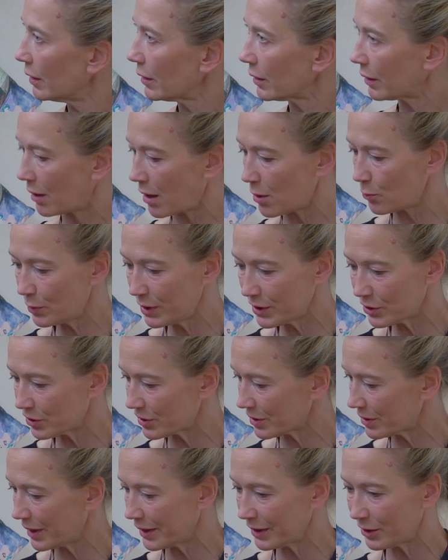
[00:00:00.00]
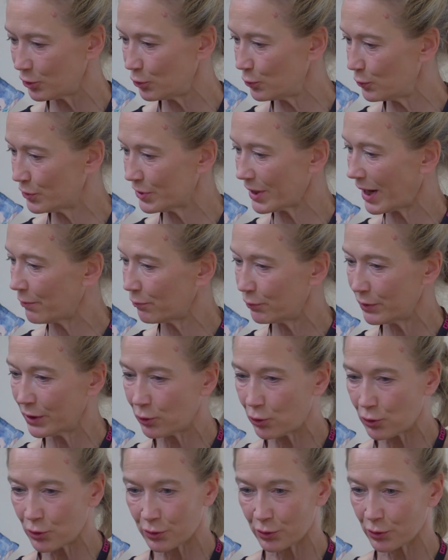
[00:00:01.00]
yeah, Can't yeah. we just like use every
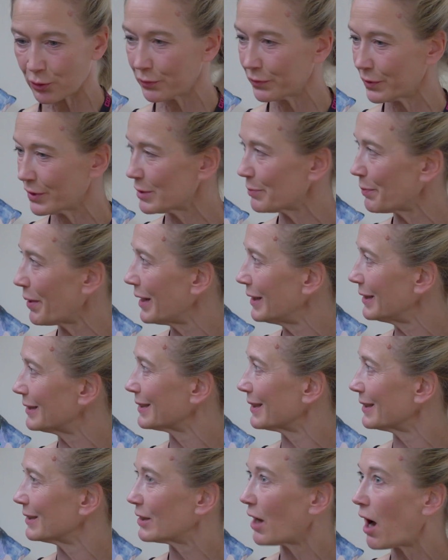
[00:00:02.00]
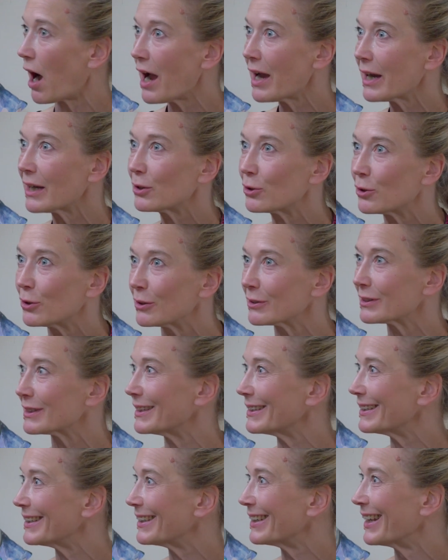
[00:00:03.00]
corner diagonals. of and diagonals I
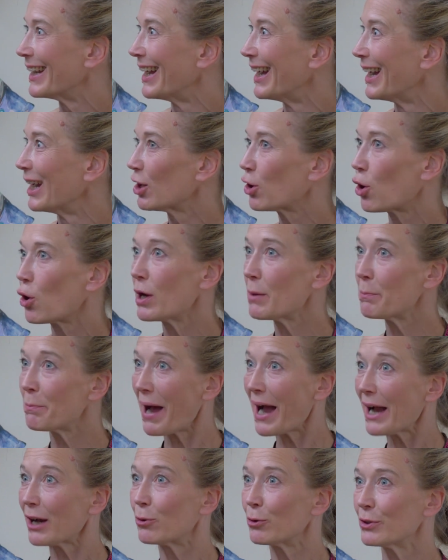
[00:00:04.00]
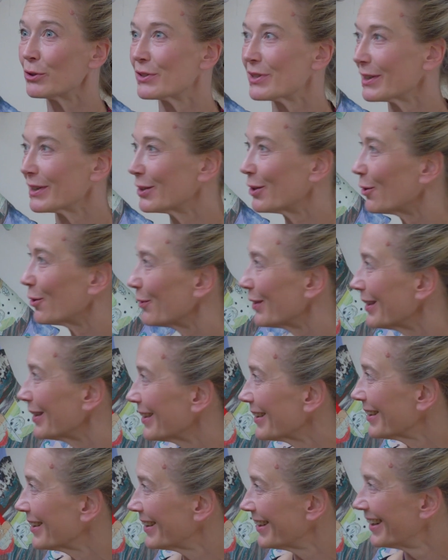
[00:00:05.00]
mean, and really silly things like yeah,
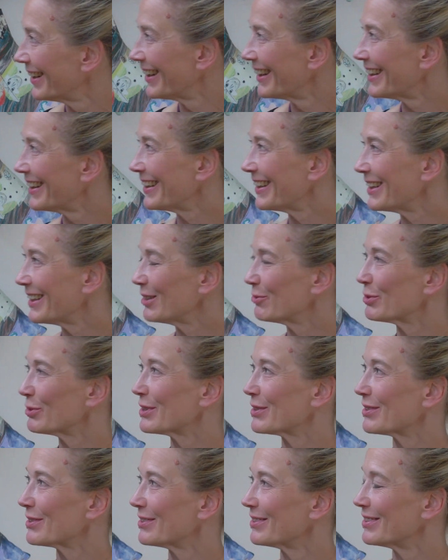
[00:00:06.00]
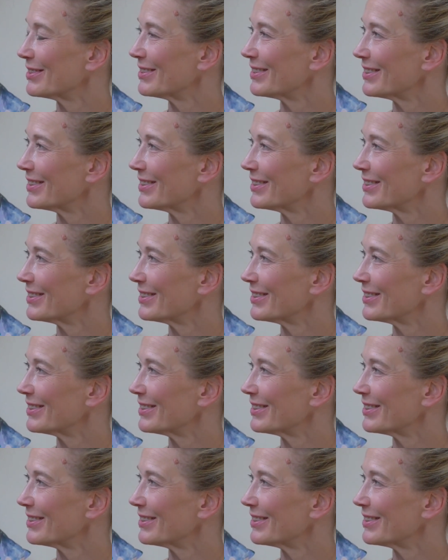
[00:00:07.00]
going, yeah, stuff that